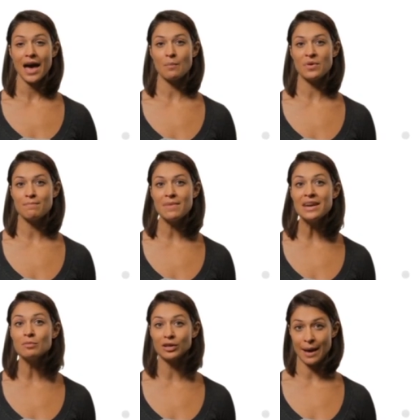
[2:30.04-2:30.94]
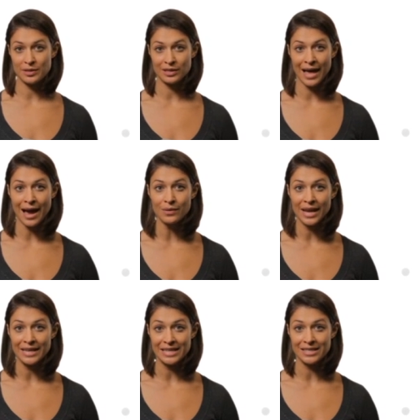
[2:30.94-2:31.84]
And with minimal capital
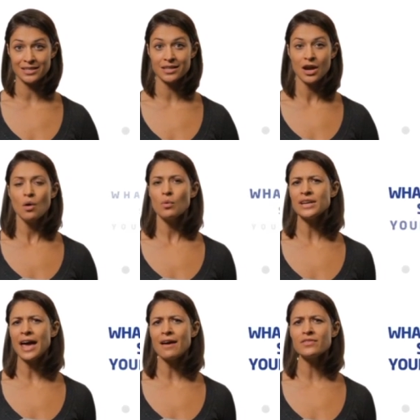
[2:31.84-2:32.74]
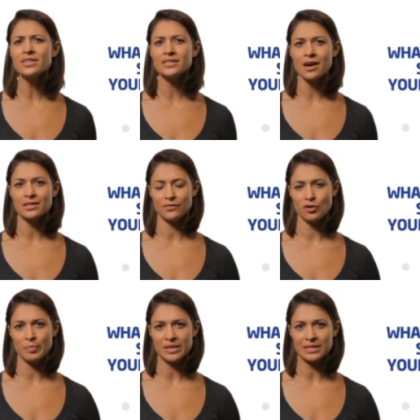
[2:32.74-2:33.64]
outlay needed, whatever the size of
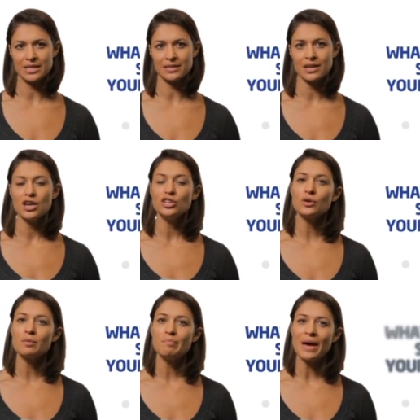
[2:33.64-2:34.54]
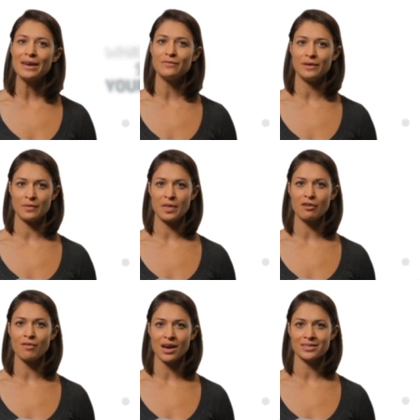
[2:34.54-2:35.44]
your business, you can benefit from the
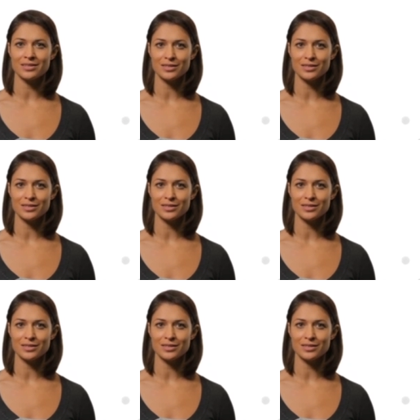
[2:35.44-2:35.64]
Horizon